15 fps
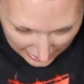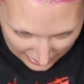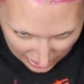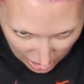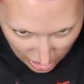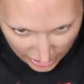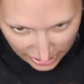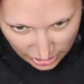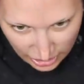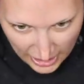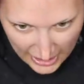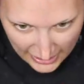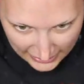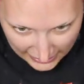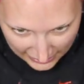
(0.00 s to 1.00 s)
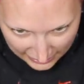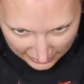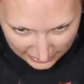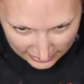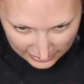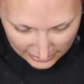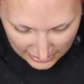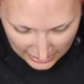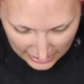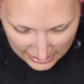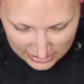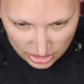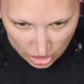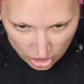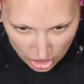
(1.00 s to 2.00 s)
It's on and cracking. It
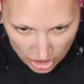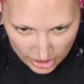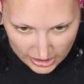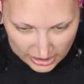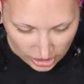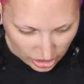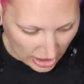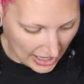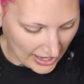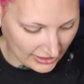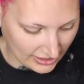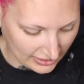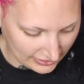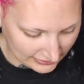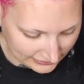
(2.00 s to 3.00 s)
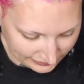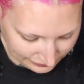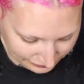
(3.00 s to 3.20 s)
is on and cracking.